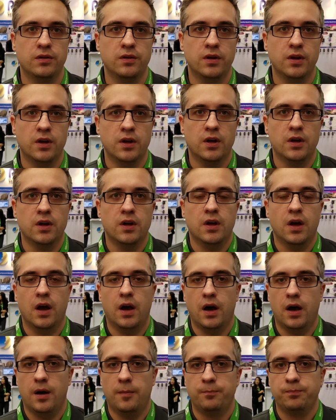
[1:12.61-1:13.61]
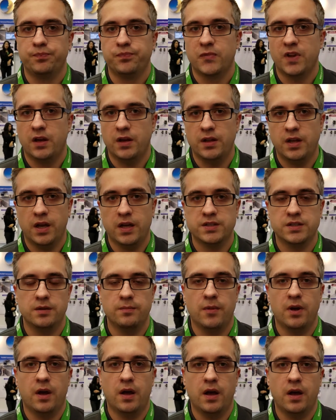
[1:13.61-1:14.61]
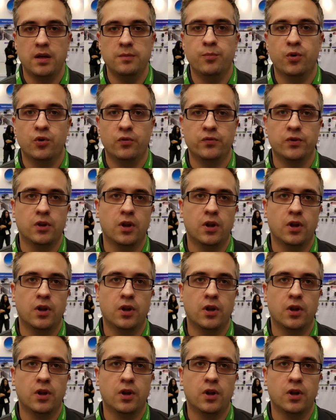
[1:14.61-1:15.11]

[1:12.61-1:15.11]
It has improved